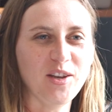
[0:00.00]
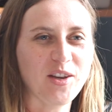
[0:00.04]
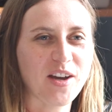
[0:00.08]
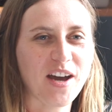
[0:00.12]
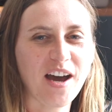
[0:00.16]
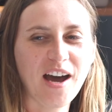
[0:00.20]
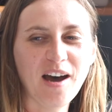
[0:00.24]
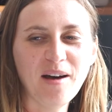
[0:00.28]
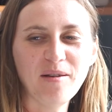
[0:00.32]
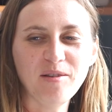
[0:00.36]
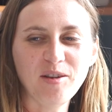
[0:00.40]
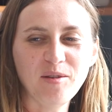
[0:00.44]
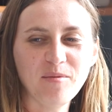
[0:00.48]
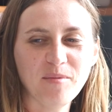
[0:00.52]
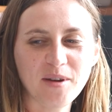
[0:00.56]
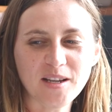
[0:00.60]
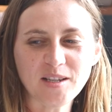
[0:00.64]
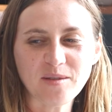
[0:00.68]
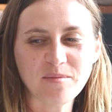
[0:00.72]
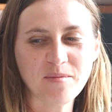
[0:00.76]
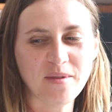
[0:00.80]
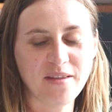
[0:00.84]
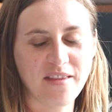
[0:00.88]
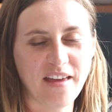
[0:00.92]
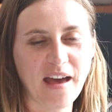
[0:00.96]
you
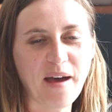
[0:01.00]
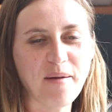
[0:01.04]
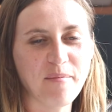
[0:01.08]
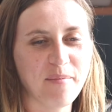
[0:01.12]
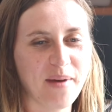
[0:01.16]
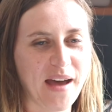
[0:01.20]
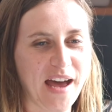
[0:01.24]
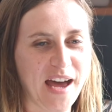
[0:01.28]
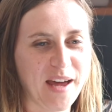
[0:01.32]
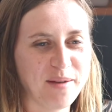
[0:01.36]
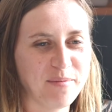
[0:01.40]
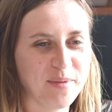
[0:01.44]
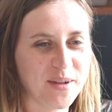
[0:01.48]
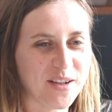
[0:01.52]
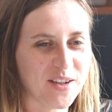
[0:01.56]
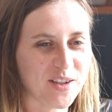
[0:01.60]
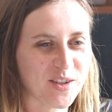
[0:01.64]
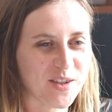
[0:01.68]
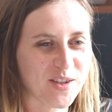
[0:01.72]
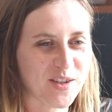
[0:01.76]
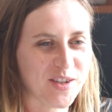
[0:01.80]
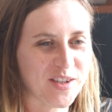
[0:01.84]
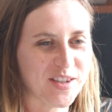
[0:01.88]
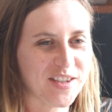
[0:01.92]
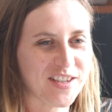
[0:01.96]
mustn't be that bad
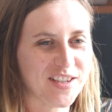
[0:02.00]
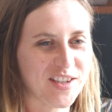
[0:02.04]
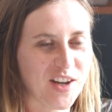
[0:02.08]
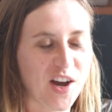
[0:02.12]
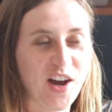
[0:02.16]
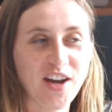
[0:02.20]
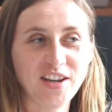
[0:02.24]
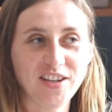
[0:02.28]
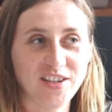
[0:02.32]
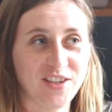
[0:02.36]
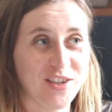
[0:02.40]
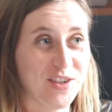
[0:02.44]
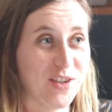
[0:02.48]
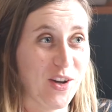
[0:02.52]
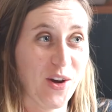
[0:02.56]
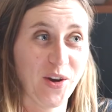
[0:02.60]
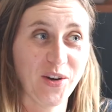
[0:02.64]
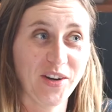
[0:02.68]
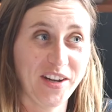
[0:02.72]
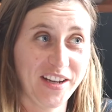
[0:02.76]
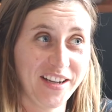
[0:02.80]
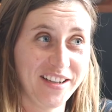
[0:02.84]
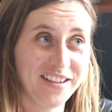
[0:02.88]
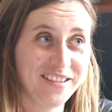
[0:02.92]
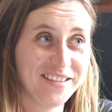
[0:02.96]
because you're signed to
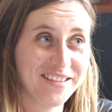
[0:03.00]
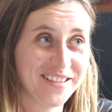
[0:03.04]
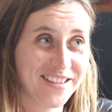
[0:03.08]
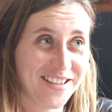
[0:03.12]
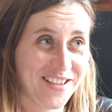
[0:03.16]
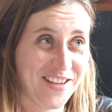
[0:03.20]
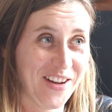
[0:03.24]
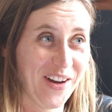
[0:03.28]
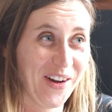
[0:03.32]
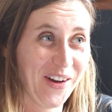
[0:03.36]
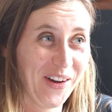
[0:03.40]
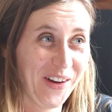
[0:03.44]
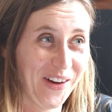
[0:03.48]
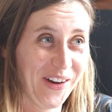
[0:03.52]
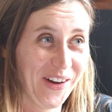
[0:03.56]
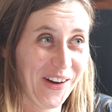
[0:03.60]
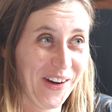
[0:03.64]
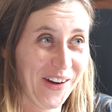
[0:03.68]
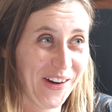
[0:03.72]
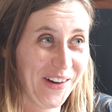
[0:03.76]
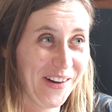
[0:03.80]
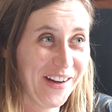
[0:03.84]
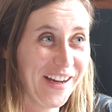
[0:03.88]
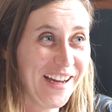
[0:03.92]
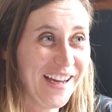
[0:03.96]
Sony, so
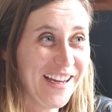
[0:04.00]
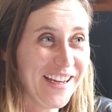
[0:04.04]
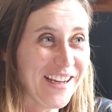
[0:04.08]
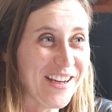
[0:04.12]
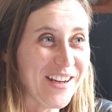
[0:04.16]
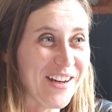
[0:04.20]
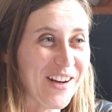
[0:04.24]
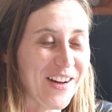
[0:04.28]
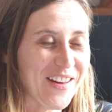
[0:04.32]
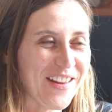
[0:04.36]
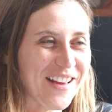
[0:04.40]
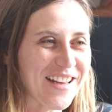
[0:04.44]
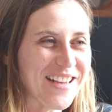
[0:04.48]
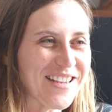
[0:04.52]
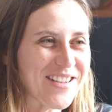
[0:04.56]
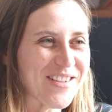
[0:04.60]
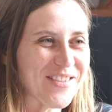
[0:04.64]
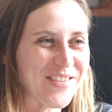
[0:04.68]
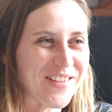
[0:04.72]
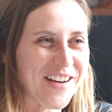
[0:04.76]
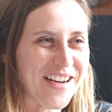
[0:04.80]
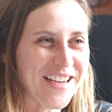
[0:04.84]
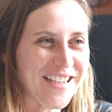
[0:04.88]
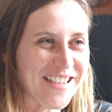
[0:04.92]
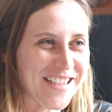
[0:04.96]
that's a
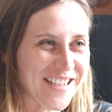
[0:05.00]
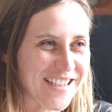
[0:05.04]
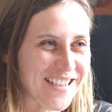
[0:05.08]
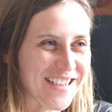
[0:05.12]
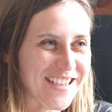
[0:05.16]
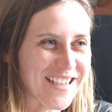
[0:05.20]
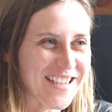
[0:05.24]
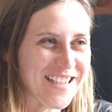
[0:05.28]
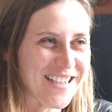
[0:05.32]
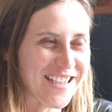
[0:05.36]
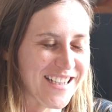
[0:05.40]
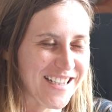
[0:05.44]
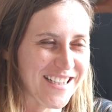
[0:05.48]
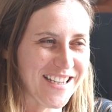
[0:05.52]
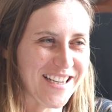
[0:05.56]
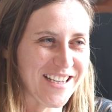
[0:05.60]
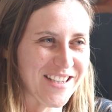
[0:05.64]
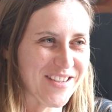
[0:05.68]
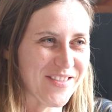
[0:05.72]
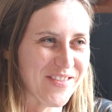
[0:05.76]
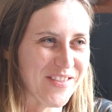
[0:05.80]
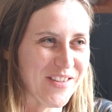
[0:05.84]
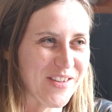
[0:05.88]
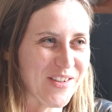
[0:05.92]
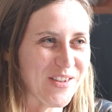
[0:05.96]
recent
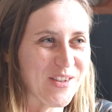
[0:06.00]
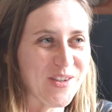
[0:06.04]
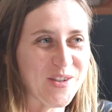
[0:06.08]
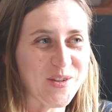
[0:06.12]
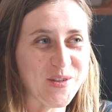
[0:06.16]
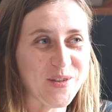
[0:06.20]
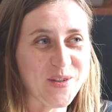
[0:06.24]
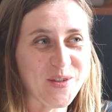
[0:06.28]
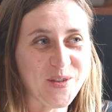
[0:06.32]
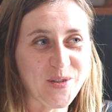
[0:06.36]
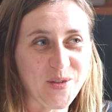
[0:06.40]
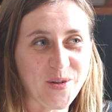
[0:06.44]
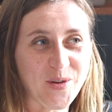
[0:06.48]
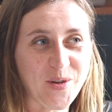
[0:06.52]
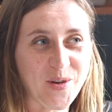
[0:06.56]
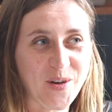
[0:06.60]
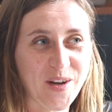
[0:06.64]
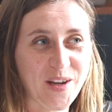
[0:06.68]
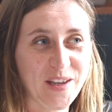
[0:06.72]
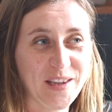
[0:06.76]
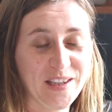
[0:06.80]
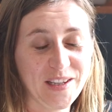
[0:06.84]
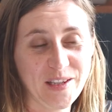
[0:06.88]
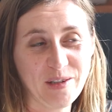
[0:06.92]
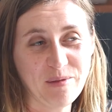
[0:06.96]
success of yours. Do you want to
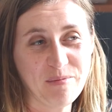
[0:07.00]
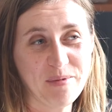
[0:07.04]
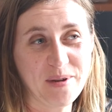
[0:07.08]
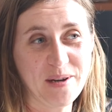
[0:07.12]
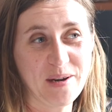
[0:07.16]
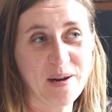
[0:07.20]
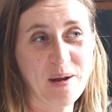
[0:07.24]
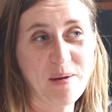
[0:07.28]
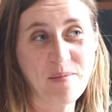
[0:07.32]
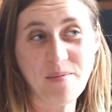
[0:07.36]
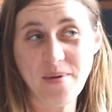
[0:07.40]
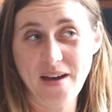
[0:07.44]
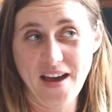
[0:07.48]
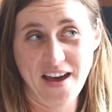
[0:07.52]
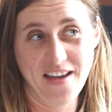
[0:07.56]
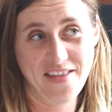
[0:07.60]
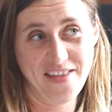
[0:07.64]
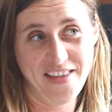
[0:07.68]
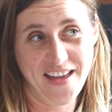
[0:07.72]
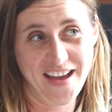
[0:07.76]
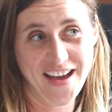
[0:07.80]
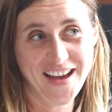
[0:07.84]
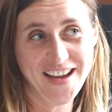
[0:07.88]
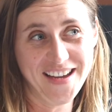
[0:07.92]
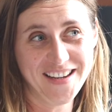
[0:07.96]
talk a little bit about
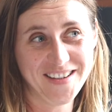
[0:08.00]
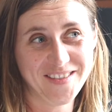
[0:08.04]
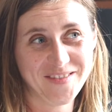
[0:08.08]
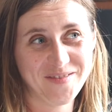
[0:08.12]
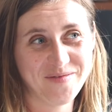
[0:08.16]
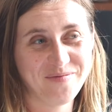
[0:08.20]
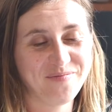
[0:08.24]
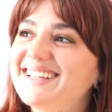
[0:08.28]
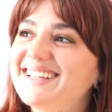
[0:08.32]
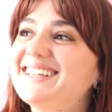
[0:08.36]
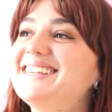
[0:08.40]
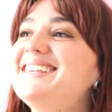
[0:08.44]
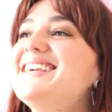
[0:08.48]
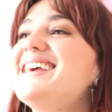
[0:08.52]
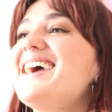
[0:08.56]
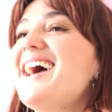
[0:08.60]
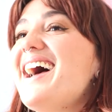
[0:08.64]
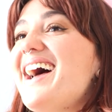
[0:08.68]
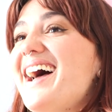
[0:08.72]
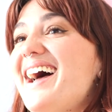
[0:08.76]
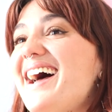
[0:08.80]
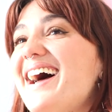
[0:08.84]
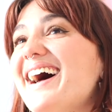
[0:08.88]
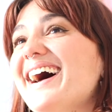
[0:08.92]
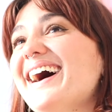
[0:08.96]
that?
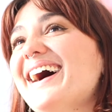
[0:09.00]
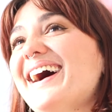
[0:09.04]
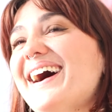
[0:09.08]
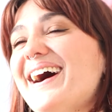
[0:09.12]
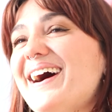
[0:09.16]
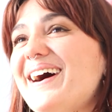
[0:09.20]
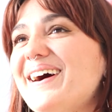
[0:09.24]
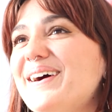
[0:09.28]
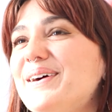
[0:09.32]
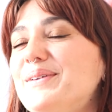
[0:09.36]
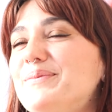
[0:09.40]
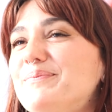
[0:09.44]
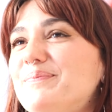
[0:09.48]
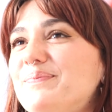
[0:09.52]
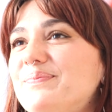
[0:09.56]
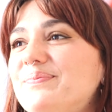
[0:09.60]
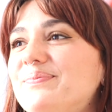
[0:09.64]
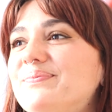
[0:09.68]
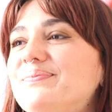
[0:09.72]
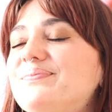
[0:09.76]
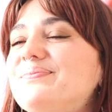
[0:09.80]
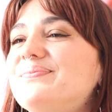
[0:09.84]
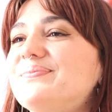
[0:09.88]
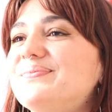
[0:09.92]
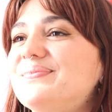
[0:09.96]
Yeah.
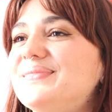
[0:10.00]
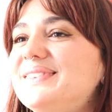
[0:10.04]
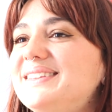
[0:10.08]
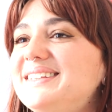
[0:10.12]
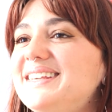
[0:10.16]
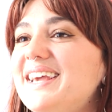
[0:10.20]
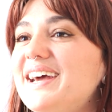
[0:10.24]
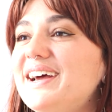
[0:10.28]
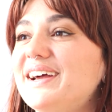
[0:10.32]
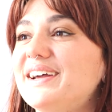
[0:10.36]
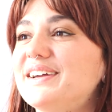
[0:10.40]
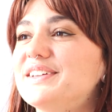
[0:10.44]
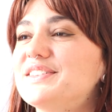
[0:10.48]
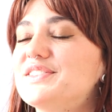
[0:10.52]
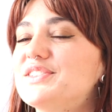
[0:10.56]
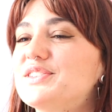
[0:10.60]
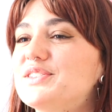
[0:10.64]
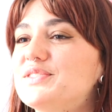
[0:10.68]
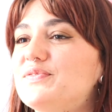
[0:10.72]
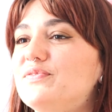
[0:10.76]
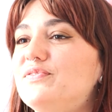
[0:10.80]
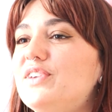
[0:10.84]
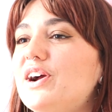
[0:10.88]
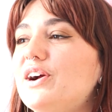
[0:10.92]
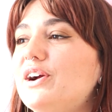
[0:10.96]
yeah,
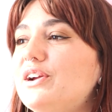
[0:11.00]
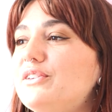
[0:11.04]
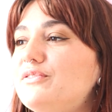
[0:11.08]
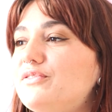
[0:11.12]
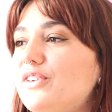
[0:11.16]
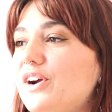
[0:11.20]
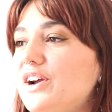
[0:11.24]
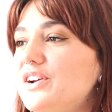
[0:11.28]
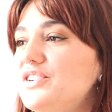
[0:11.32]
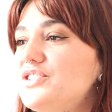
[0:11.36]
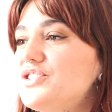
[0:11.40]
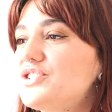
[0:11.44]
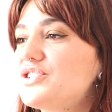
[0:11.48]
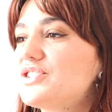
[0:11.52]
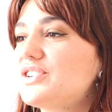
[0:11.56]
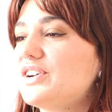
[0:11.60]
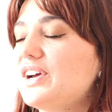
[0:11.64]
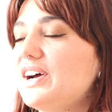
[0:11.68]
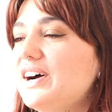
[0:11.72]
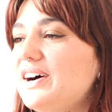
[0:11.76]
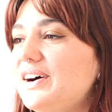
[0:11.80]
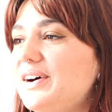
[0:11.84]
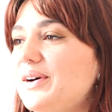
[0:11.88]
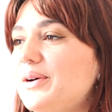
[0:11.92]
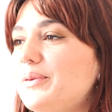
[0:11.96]
it's very fresh.
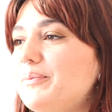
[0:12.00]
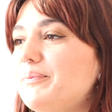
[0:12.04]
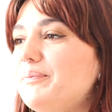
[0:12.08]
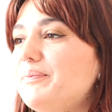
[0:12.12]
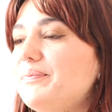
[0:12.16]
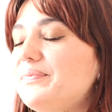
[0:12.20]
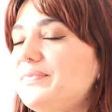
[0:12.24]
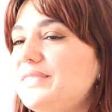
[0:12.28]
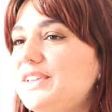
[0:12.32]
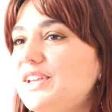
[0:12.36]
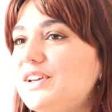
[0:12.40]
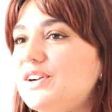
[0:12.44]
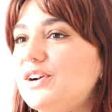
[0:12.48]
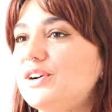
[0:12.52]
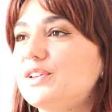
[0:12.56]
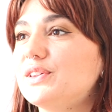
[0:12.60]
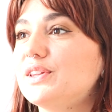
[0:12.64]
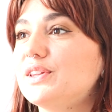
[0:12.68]
You know,